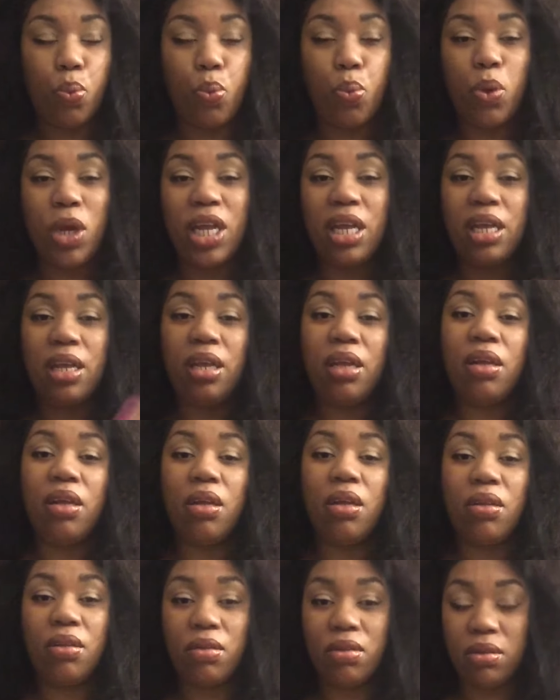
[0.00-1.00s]
we
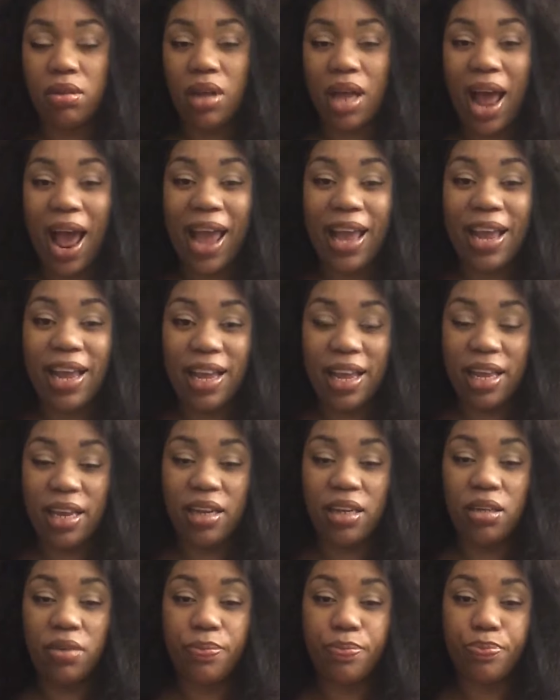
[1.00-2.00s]

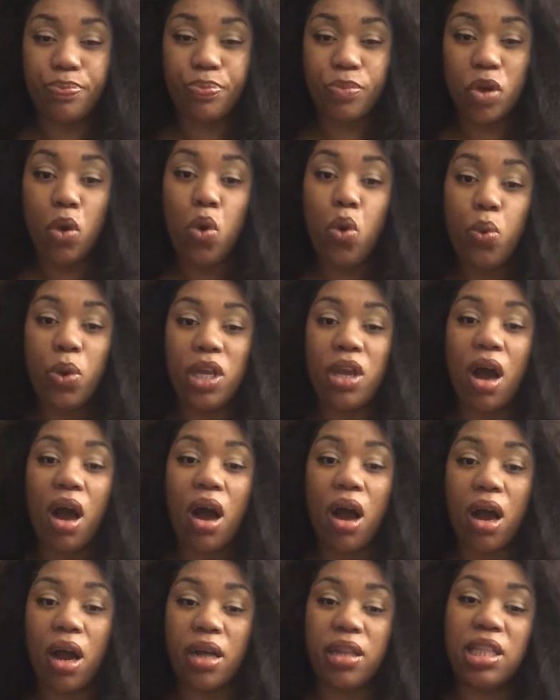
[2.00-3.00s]
heighten who we
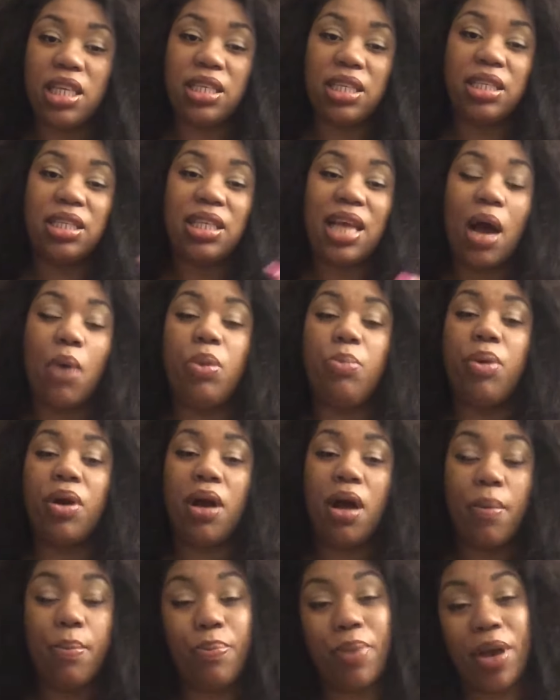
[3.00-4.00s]
are. This is how we
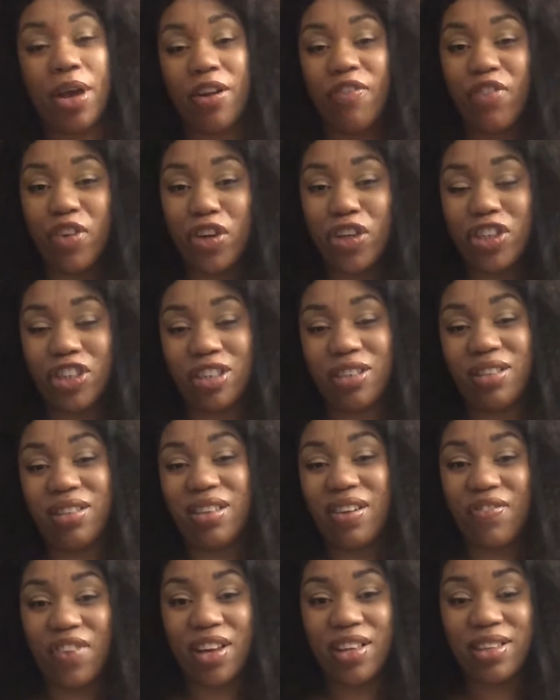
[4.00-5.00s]
become better versions
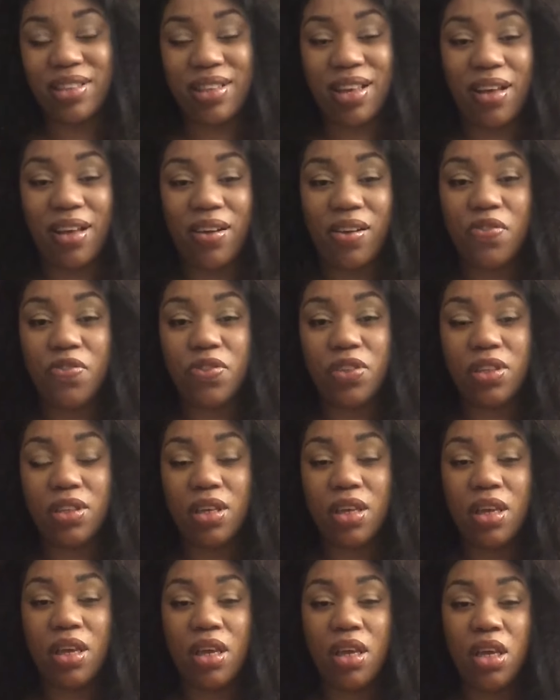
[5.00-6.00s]
of ourselves.
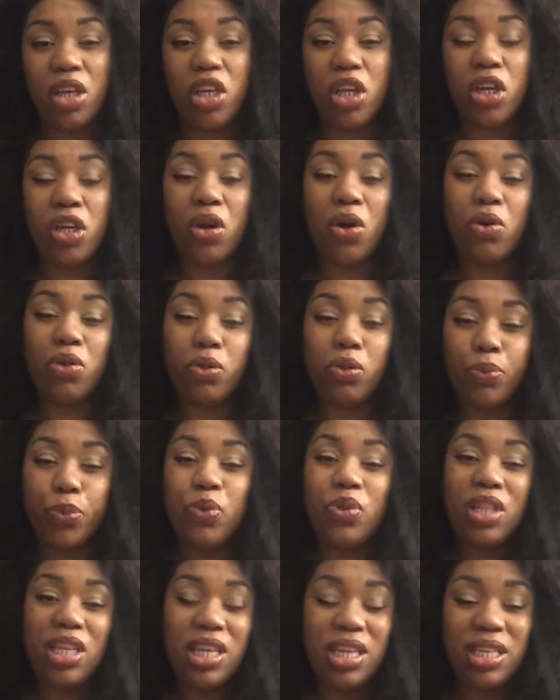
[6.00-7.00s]

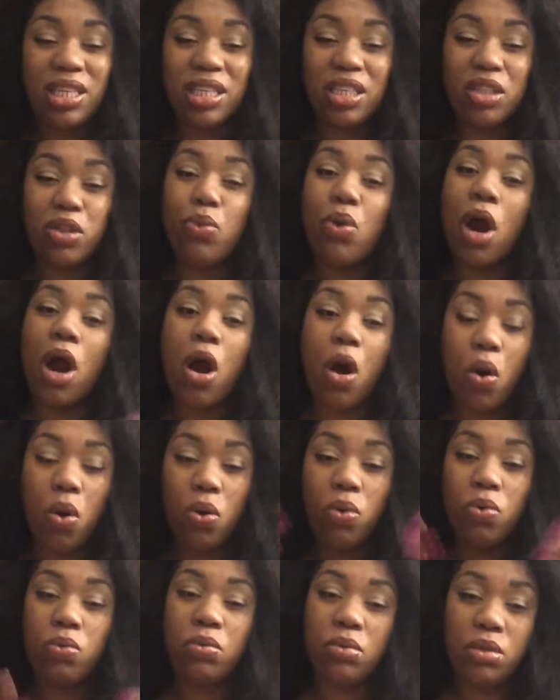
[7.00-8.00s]
Through our
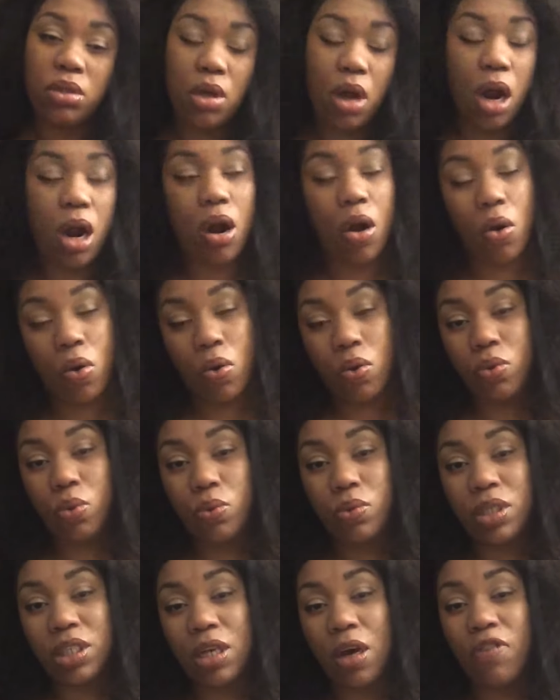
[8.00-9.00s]
own
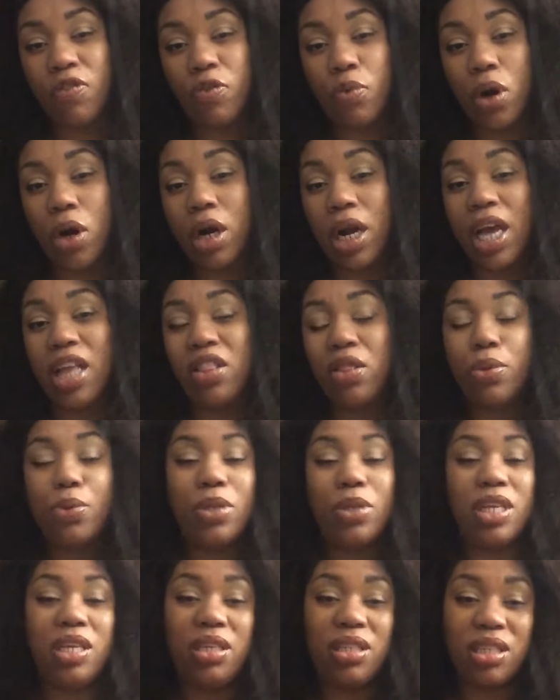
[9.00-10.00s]
self-work, and through
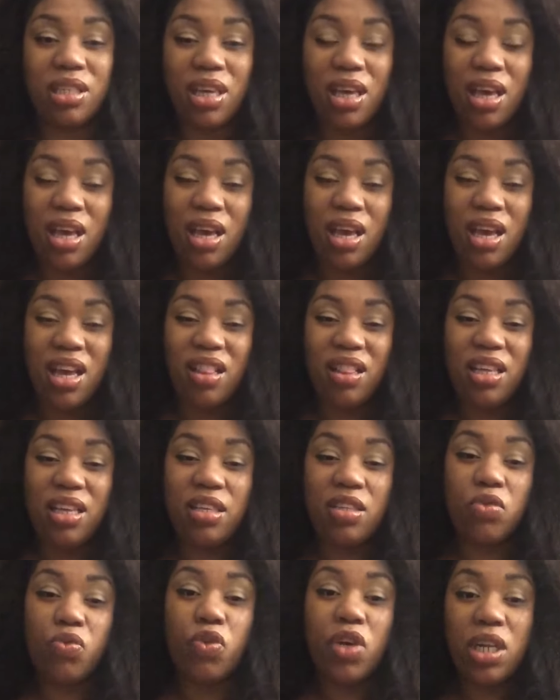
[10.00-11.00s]

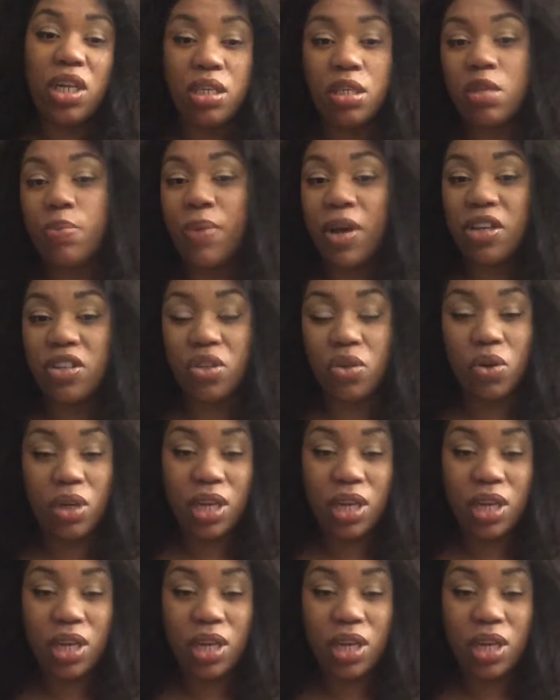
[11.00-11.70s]
these really special